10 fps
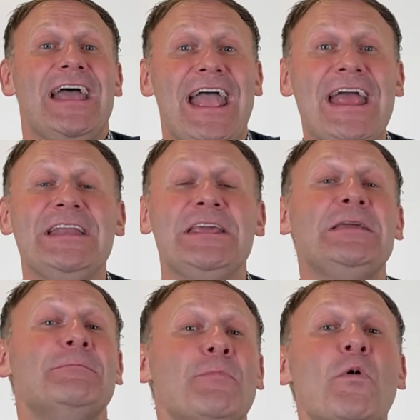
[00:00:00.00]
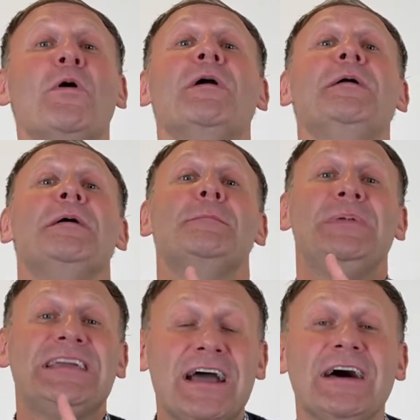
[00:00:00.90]
anymore
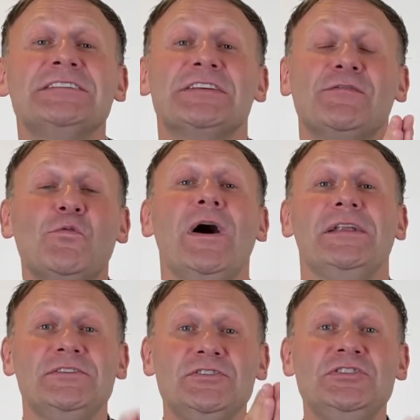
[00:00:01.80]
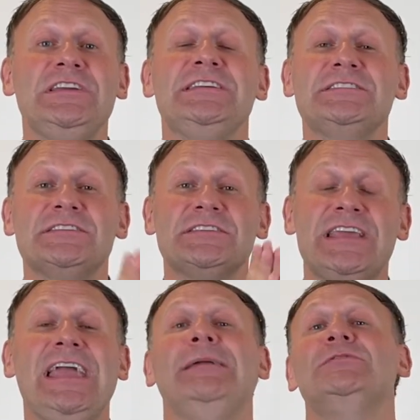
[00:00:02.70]
because of what Jesus came